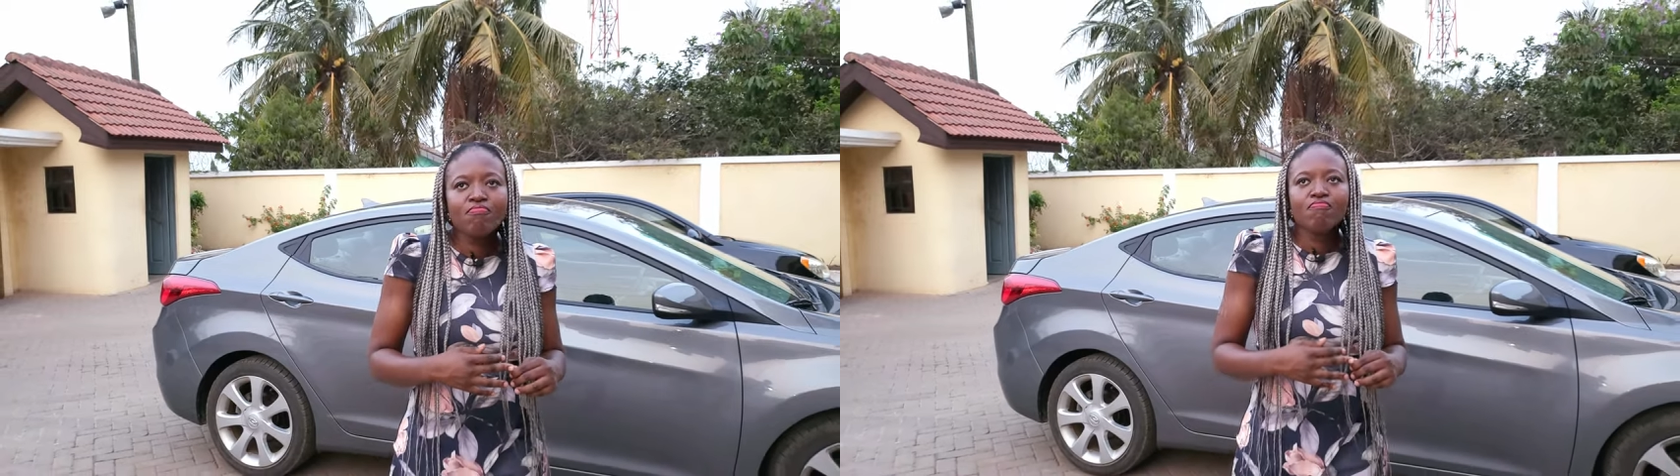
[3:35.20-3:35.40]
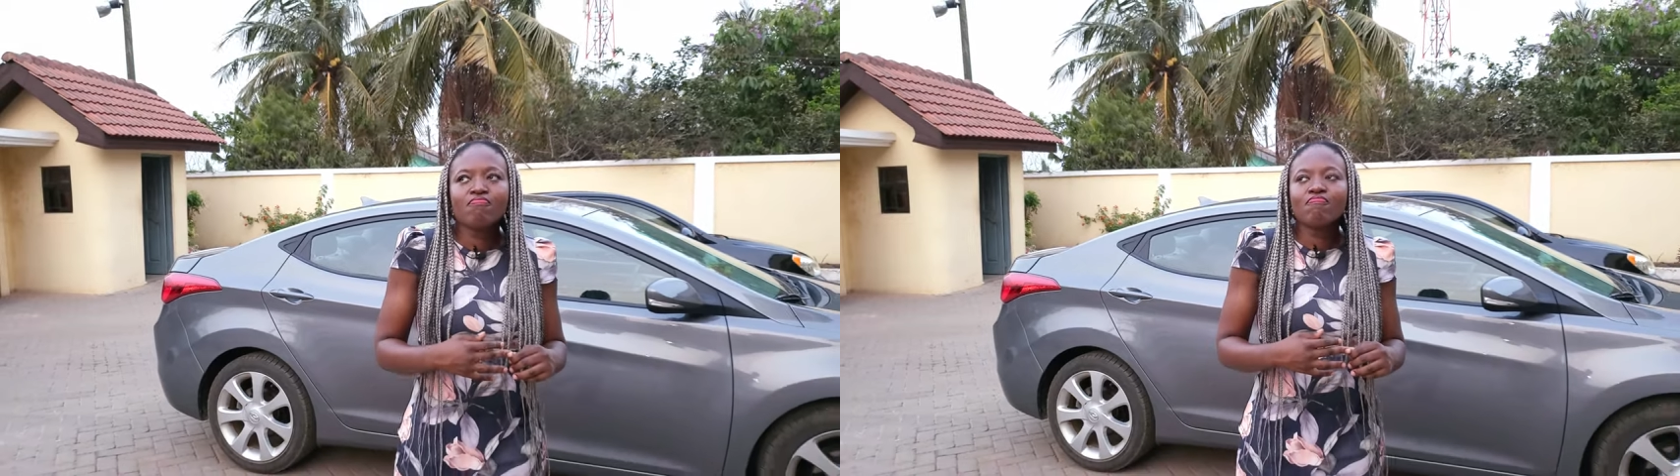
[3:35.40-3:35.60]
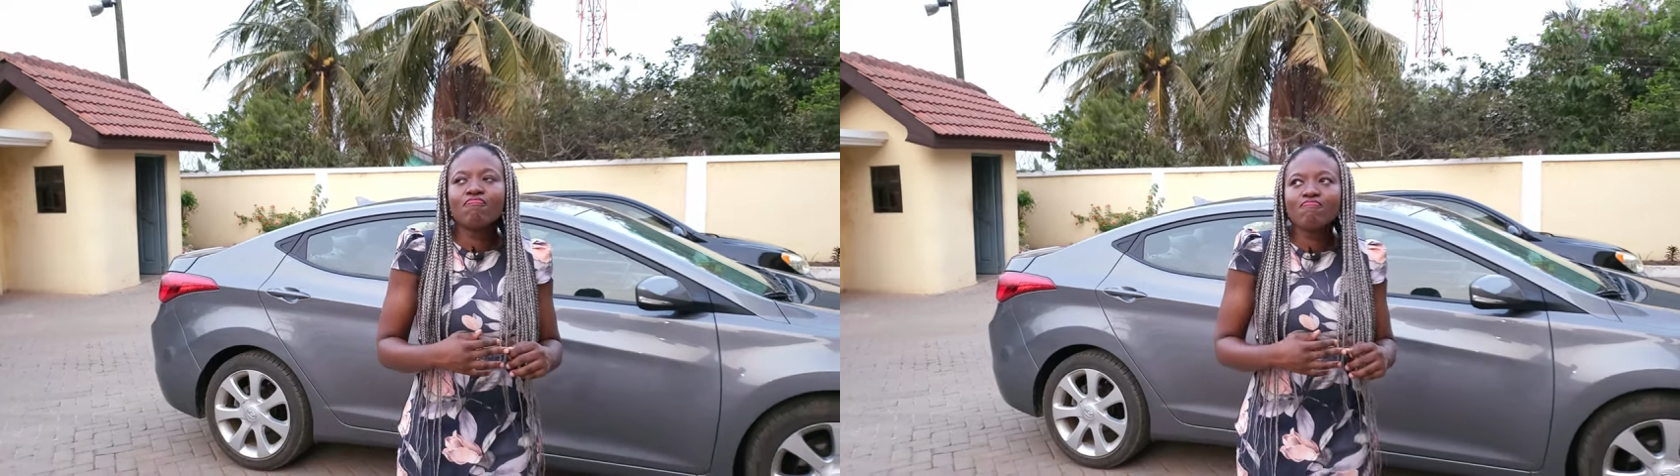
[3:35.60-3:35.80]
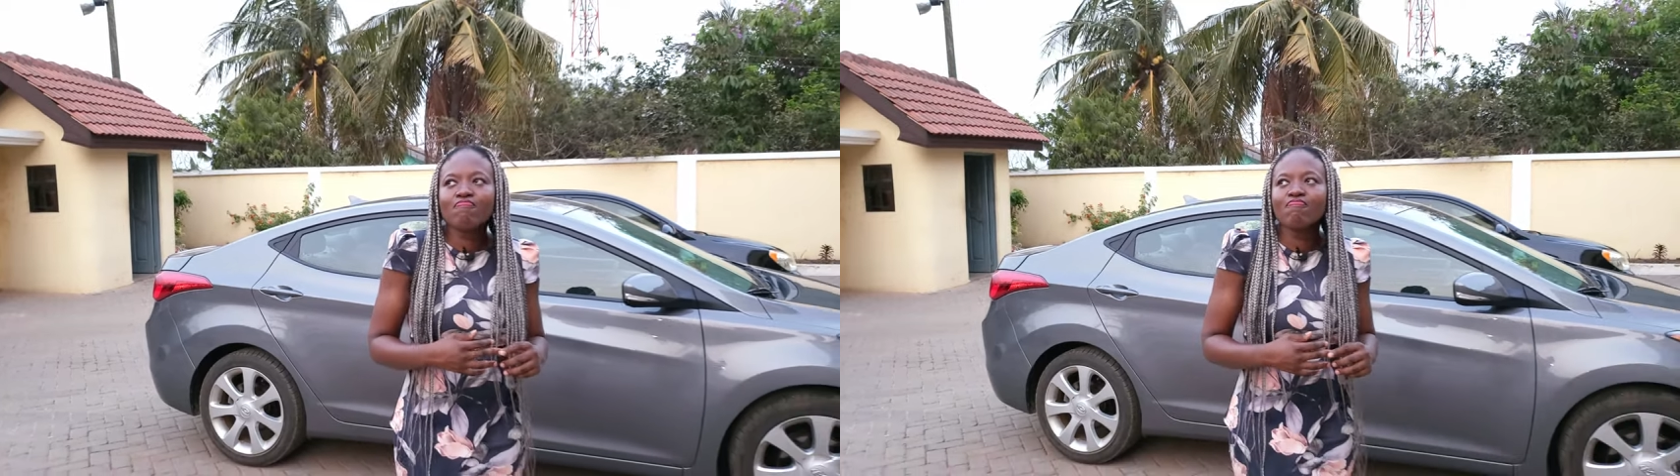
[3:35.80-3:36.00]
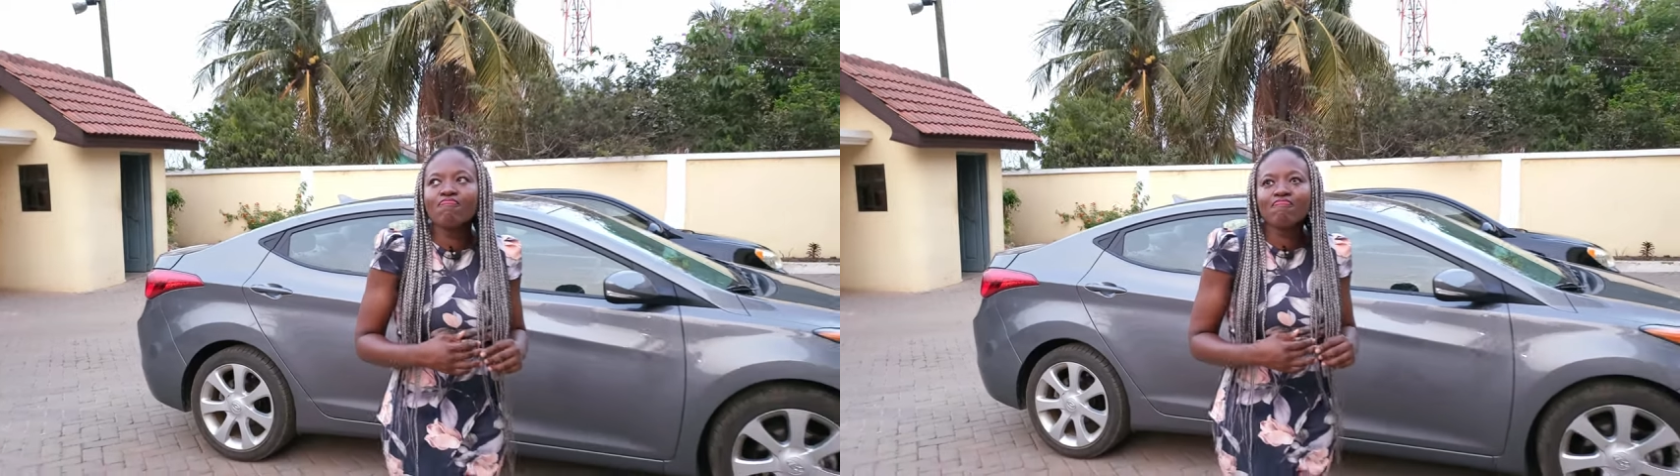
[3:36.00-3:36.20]

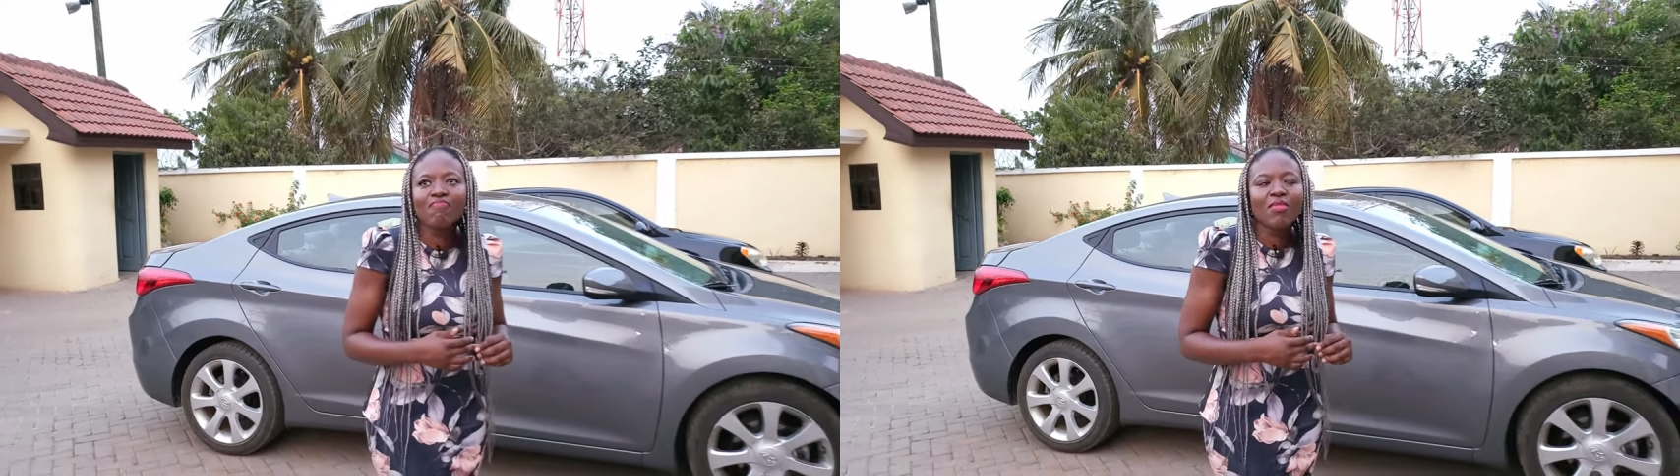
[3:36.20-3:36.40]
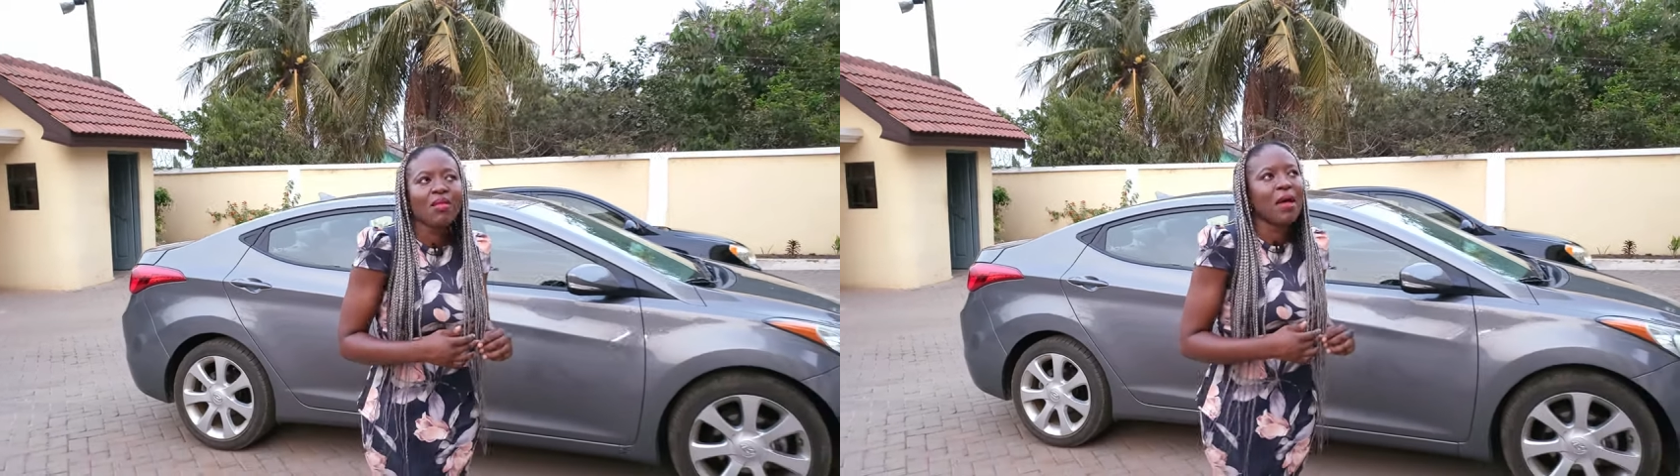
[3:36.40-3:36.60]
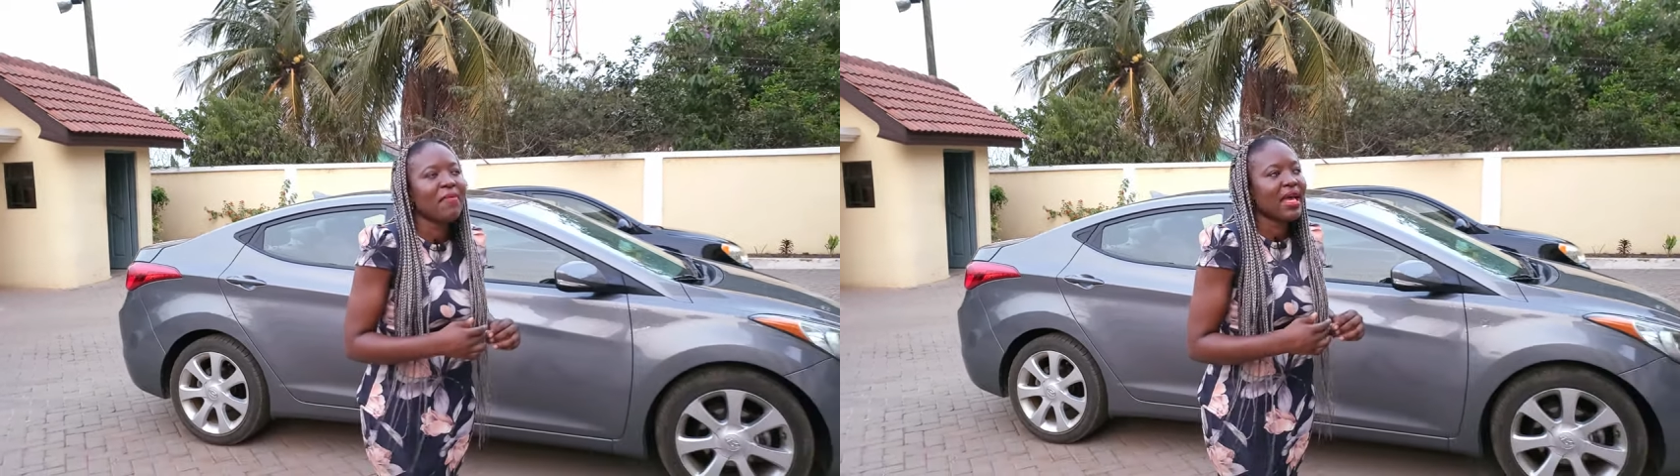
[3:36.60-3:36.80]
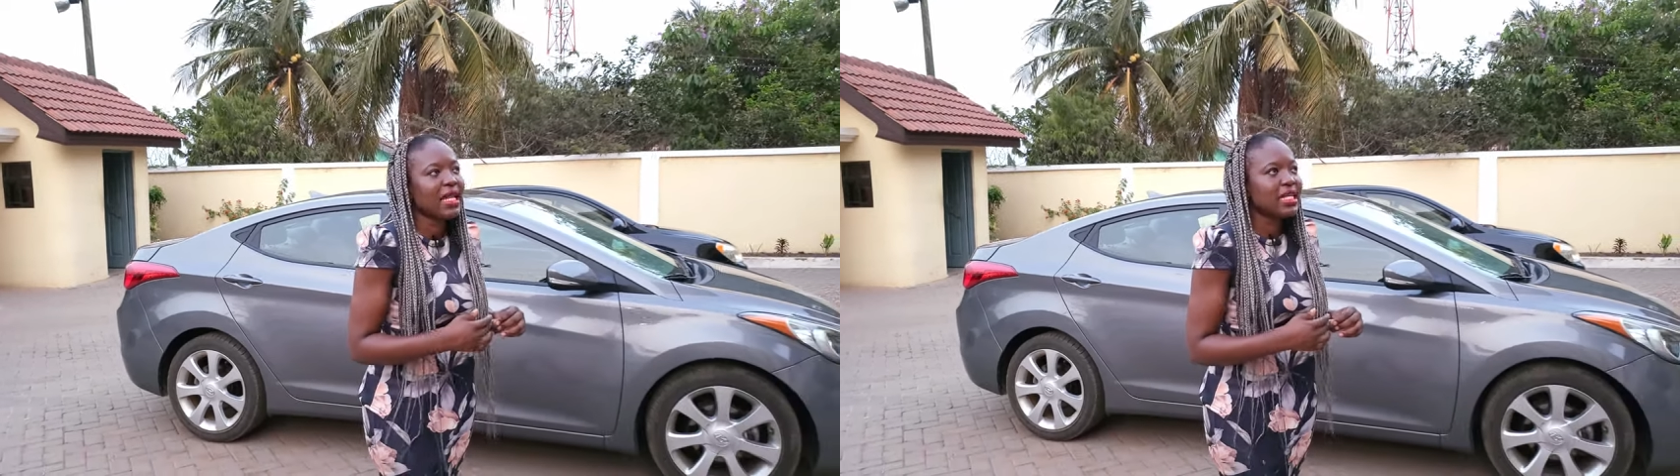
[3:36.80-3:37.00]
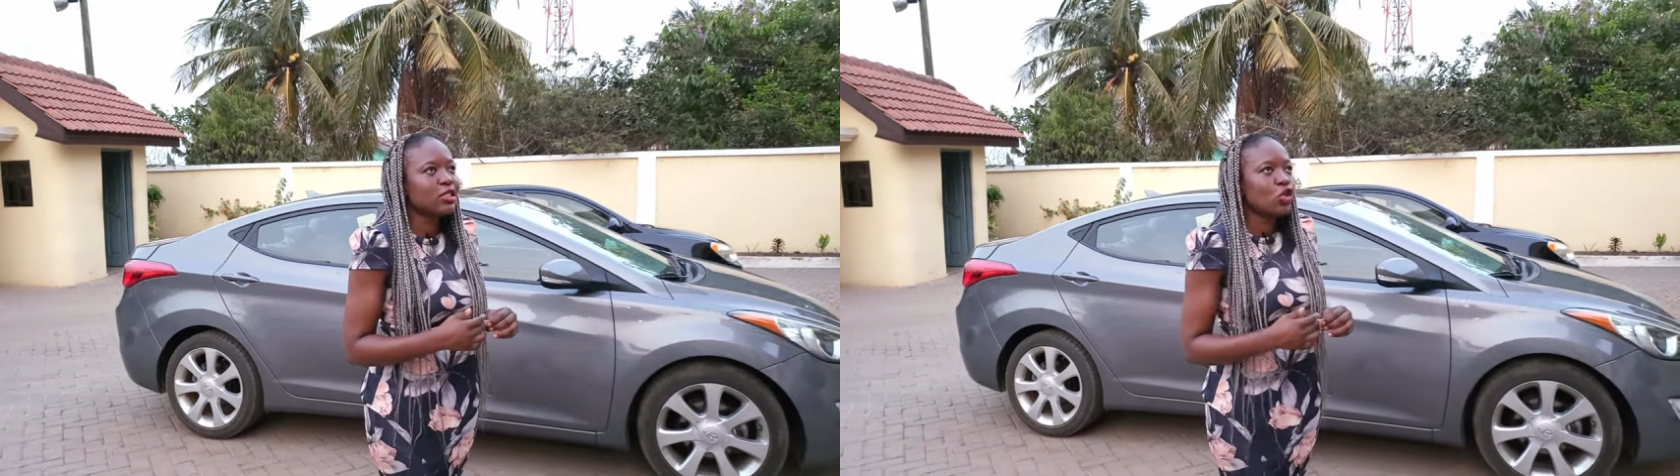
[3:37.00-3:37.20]
My bucket list.